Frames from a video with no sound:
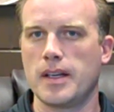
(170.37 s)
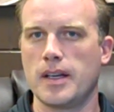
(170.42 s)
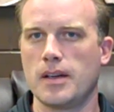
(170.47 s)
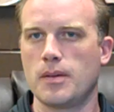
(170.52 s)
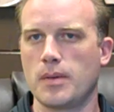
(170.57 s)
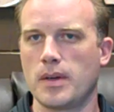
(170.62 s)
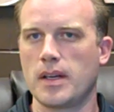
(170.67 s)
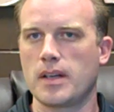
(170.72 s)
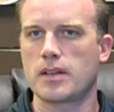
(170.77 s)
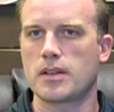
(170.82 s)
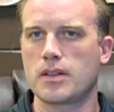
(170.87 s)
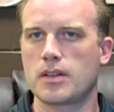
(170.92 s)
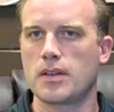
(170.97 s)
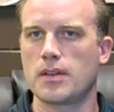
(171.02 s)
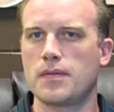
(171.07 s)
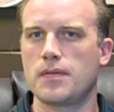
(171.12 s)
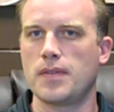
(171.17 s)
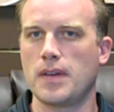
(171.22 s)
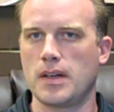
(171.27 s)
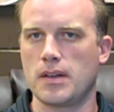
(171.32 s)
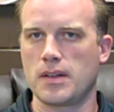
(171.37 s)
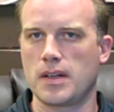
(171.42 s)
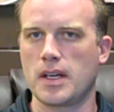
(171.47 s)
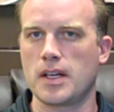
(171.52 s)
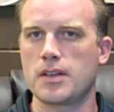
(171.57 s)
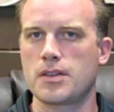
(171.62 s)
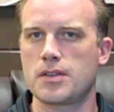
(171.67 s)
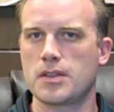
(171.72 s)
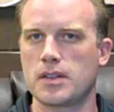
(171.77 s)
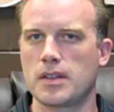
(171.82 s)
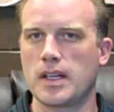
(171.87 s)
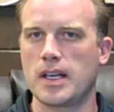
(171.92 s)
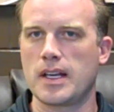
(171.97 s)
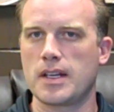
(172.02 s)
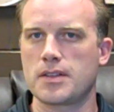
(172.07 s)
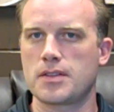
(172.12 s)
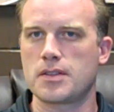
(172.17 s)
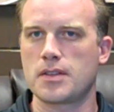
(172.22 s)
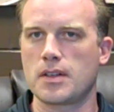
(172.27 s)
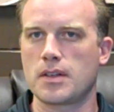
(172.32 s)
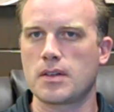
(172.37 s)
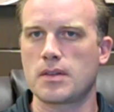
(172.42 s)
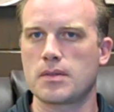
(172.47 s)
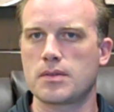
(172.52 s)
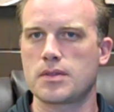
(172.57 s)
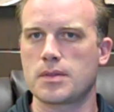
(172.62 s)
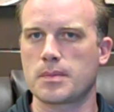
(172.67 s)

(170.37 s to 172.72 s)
Yeah, we had a good foundation last year,